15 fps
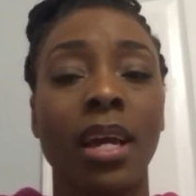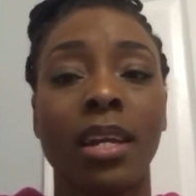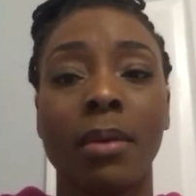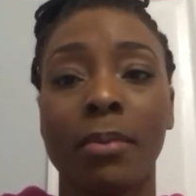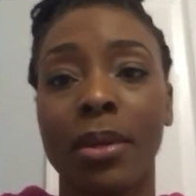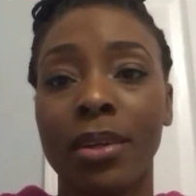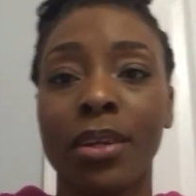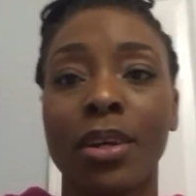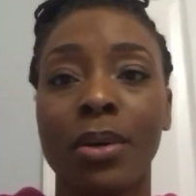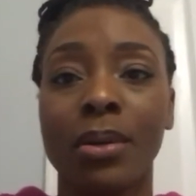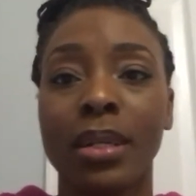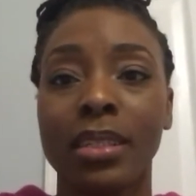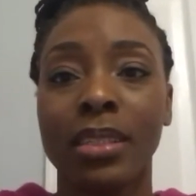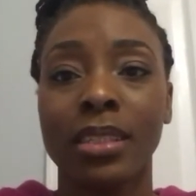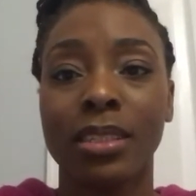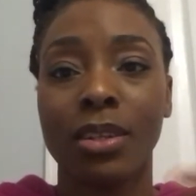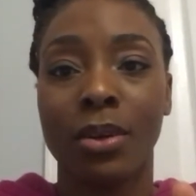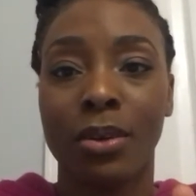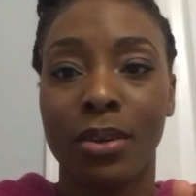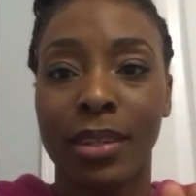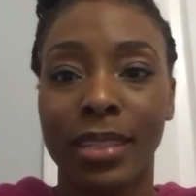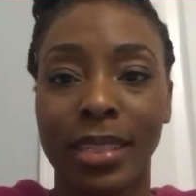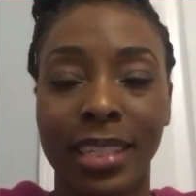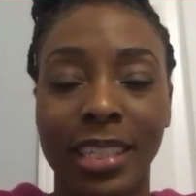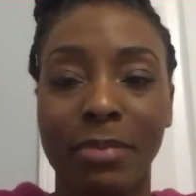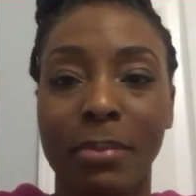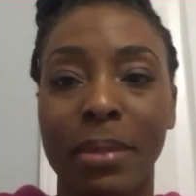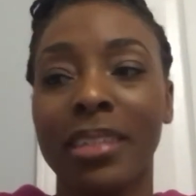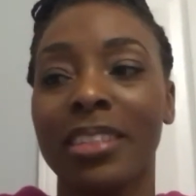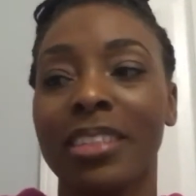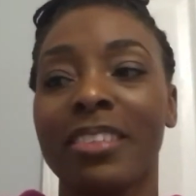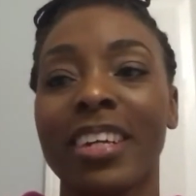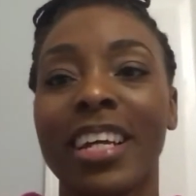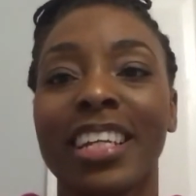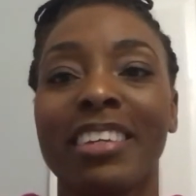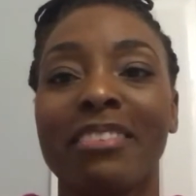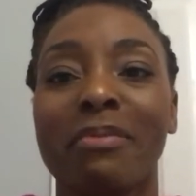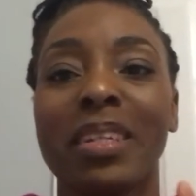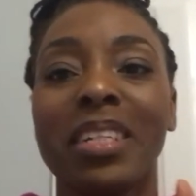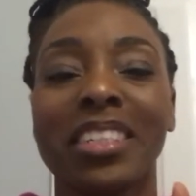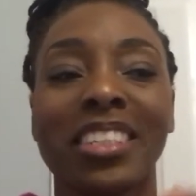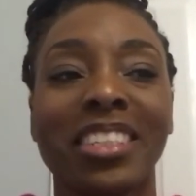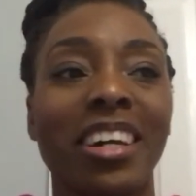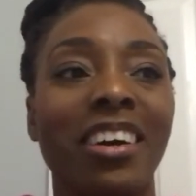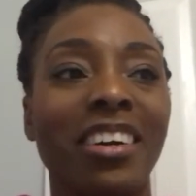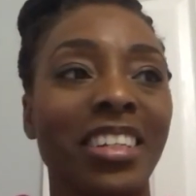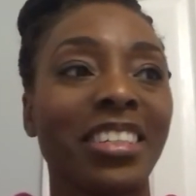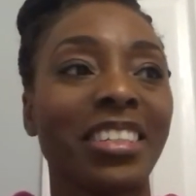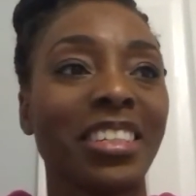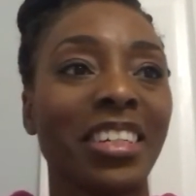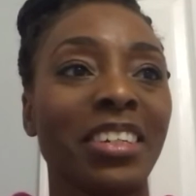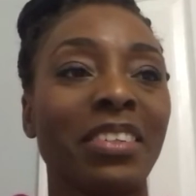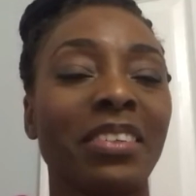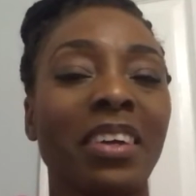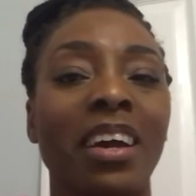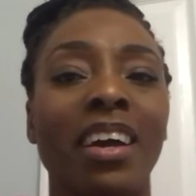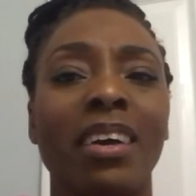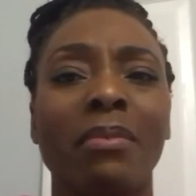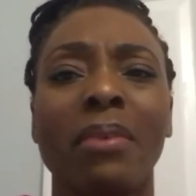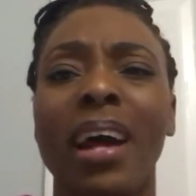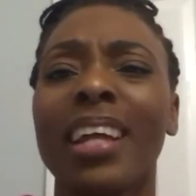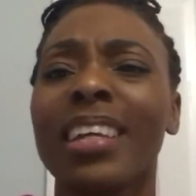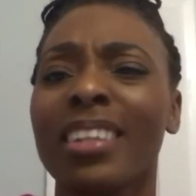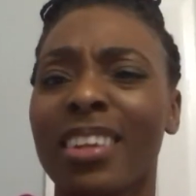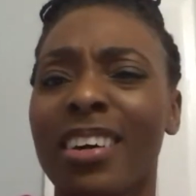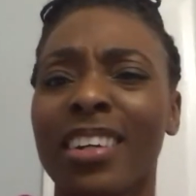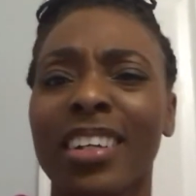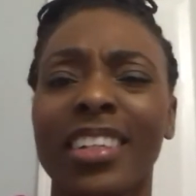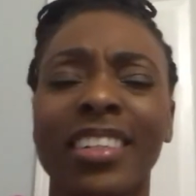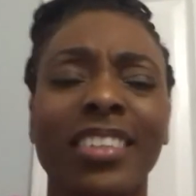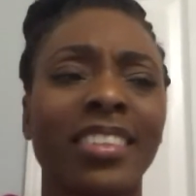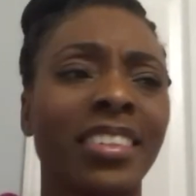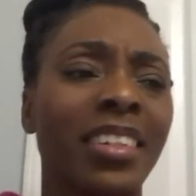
I'm going to go because it's going on 6 minutes already of me just talking to you. Probably longer.